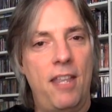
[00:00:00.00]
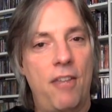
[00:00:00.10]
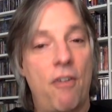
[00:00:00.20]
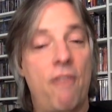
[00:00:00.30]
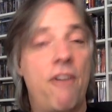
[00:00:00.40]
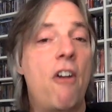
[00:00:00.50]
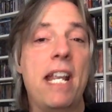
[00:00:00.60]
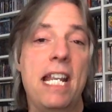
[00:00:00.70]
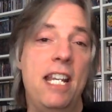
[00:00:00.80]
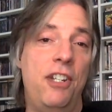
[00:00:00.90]
there are
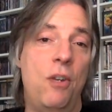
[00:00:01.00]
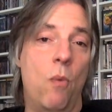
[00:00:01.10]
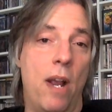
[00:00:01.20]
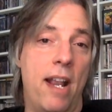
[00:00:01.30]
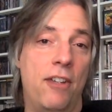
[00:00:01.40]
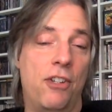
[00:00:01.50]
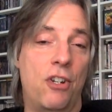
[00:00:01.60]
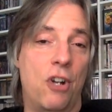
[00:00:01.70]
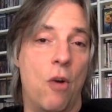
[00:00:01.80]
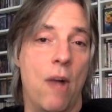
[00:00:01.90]
very easy ways
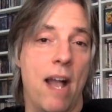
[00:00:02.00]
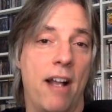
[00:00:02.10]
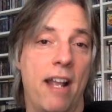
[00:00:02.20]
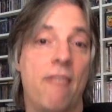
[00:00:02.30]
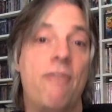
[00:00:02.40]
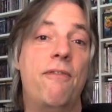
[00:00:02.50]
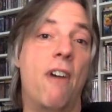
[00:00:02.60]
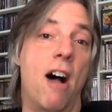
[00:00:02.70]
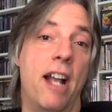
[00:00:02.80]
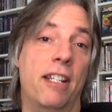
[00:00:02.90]
to go out and
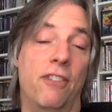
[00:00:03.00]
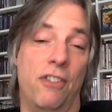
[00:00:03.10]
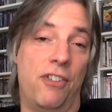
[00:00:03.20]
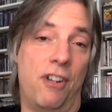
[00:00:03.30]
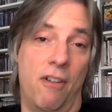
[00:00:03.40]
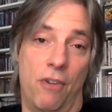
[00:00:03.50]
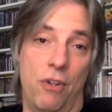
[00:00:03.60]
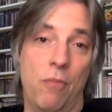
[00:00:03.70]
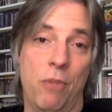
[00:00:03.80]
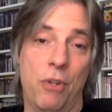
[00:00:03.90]
find and discover
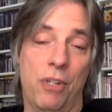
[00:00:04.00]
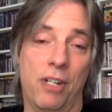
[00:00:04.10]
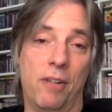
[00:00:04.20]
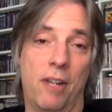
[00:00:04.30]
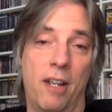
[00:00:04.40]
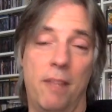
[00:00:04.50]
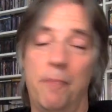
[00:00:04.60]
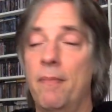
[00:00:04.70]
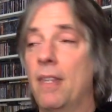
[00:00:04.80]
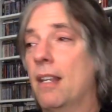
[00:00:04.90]
new music. Okay,
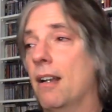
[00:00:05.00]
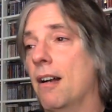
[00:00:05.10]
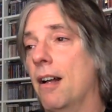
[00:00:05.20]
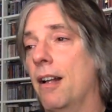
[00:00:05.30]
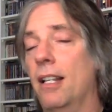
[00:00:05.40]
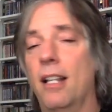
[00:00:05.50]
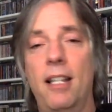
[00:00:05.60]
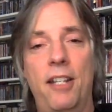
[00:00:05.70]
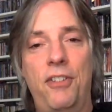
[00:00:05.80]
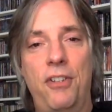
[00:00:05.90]
uh,
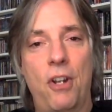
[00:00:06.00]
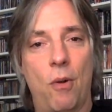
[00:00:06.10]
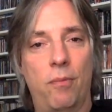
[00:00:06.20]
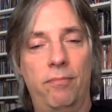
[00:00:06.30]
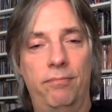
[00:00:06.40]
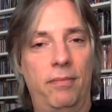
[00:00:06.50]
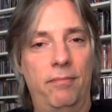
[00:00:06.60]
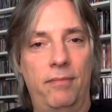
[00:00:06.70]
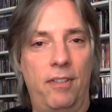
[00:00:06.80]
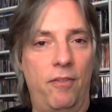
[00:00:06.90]
let's you know
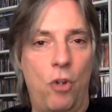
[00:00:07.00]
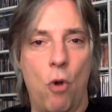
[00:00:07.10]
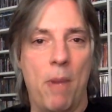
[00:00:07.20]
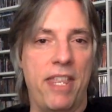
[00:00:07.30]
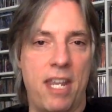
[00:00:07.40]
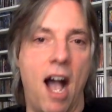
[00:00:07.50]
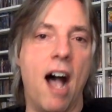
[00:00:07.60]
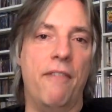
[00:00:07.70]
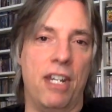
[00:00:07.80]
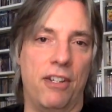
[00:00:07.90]
go by the
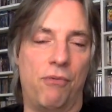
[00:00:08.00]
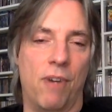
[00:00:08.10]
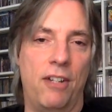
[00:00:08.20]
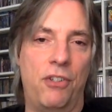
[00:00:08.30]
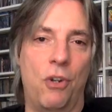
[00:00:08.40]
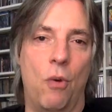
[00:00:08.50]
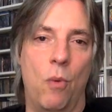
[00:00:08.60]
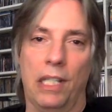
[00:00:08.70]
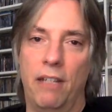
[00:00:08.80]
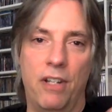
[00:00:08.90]
obvious, right? So
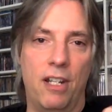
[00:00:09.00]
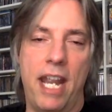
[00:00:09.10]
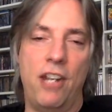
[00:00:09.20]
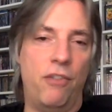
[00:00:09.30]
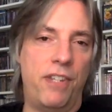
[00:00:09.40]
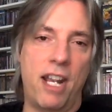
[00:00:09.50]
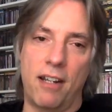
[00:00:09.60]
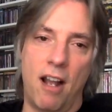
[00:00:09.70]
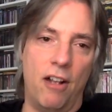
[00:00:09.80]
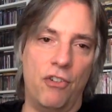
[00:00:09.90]
we live in an age of
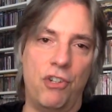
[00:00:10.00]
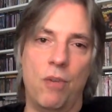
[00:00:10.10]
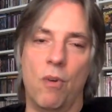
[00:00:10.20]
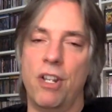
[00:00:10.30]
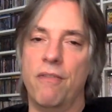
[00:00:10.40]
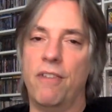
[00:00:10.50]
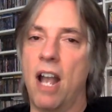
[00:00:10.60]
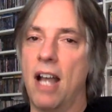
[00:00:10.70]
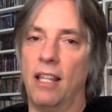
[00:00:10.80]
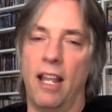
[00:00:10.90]
technology where you've
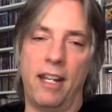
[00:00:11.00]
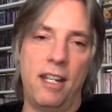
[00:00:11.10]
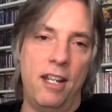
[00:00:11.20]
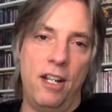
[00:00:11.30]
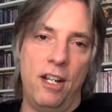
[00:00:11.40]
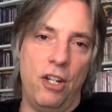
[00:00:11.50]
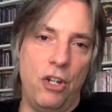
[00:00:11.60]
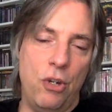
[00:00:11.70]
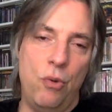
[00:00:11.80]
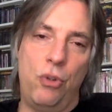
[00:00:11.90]
got like
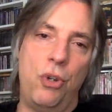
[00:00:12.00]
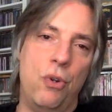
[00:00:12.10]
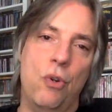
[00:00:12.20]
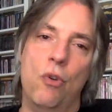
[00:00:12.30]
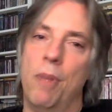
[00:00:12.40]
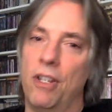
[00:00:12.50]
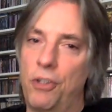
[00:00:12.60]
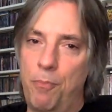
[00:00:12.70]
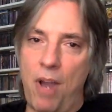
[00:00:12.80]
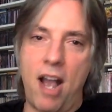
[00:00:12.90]
YouTube and
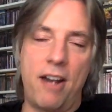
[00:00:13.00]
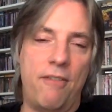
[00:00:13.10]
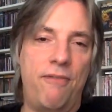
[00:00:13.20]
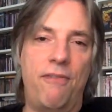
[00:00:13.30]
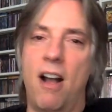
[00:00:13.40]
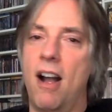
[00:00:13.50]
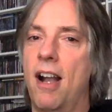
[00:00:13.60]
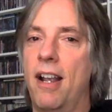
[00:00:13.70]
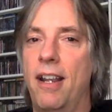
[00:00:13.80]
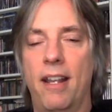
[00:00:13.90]

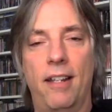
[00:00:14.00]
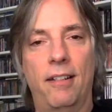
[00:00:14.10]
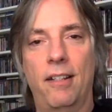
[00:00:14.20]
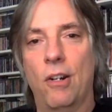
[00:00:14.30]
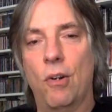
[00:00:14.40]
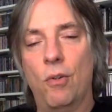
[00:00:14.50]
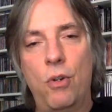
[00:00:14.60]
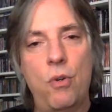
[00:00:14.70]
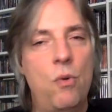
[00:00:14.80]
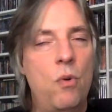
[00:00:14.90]
Spotify and you know
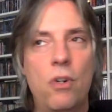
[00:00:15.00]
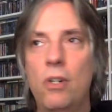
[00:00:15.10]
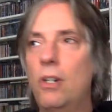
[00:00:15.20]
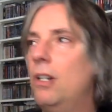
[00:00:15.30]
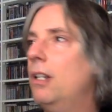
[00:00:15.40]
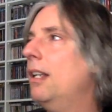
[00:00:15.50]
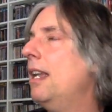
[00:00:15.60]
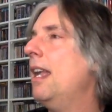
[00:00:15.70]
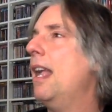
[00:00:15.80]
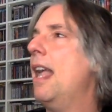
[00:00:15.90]
Google
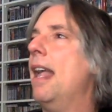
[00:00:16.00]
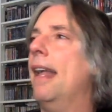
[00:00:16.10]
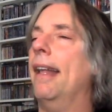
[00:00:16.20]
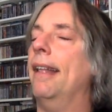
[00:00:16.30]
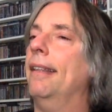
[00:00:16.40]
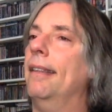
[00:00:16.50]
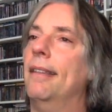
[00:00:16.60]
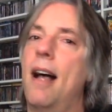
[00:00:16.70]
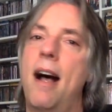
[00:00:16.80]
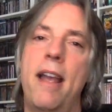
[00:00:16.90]

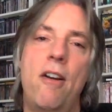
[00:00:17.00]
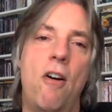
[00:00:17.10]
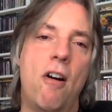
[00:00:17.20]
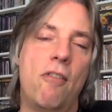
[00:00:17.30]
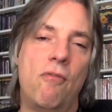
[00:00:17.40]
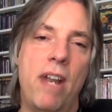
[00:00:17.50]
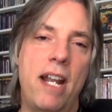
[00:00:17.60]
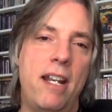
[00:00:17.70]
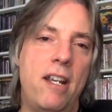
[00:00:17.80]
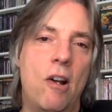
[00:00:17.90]
and
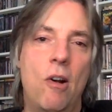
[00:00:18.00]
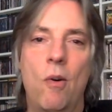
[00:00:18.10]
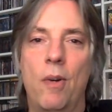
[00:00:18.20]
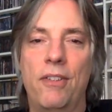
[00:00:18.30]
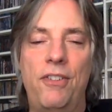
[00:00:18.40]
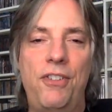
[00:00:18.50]
iHeartRadio and